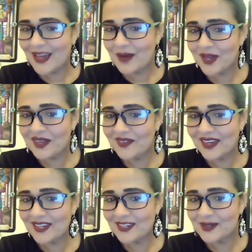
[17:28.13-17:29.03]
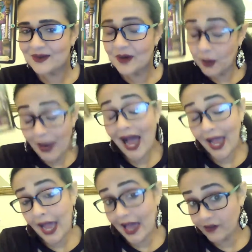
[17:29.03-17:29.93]
I'm not giving it to you.
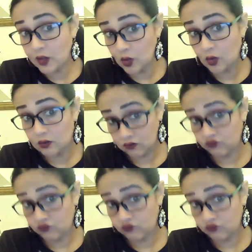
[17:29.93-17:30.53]
I have it, but